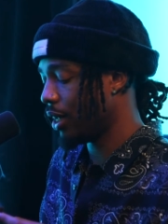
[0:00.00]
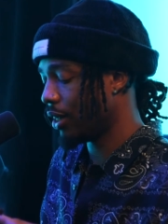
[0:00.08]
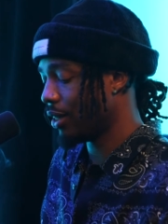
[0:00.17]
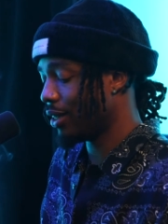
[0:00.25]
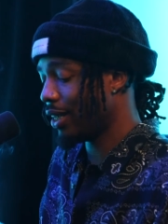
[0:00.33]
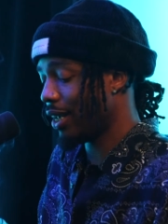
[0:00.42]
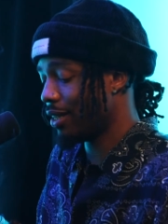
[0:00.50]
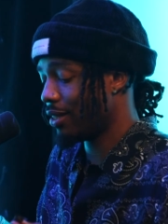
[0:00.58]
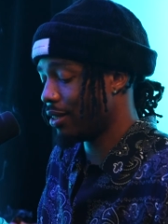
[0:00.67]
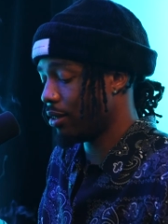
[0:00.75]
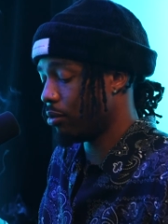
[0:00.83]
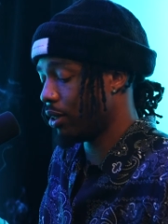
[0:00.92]
good
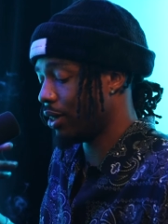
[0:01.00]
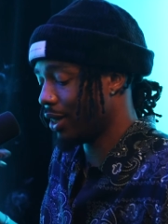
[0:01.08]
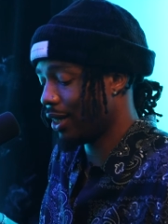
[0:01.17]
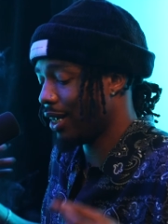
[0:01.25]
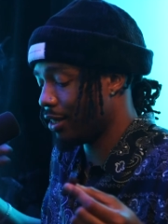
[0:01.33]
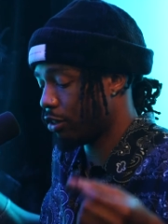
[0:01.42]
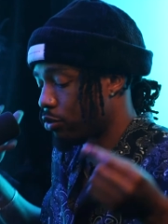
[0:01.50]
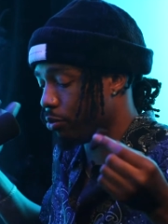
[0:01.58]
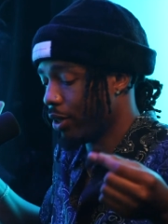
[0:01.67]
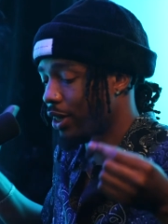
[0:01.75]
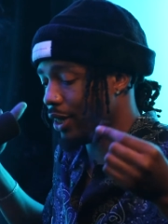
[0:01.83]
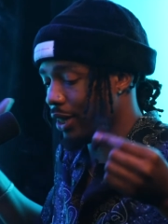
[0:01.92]
gas good gas is
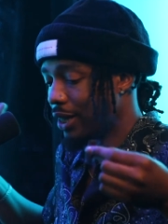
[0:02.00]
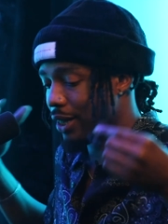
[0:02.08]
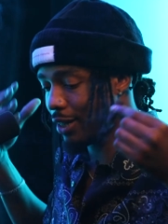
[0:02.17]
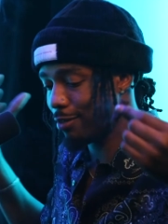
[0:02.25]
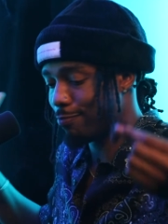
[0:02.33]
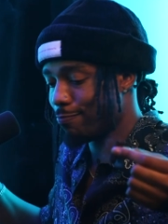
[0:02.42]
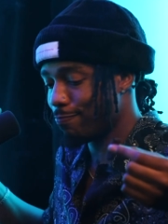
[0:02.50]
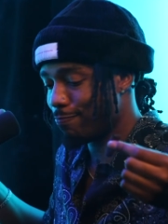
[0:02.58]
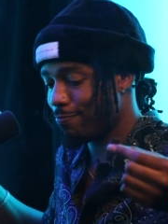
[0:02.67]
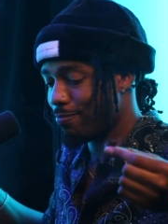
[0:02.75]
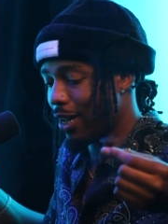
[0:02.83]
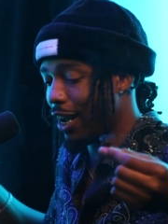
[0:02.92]
really
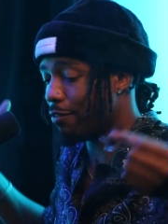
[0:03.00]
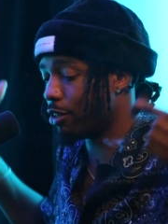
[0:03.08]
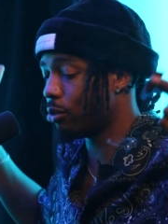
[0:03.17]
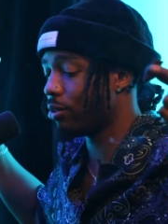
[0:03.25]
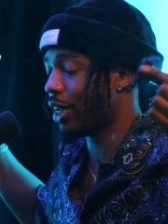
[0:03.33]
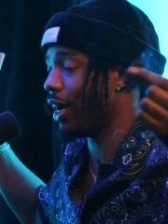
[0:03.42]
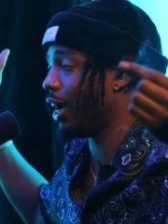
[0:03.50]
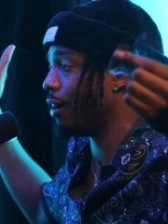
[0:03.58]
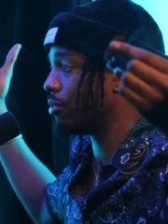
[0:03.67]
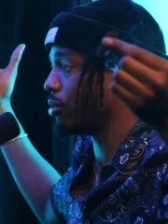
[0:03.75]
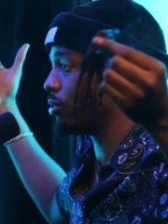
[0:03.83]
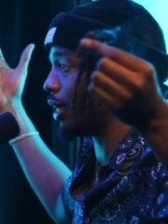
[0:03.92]
I have two side I have two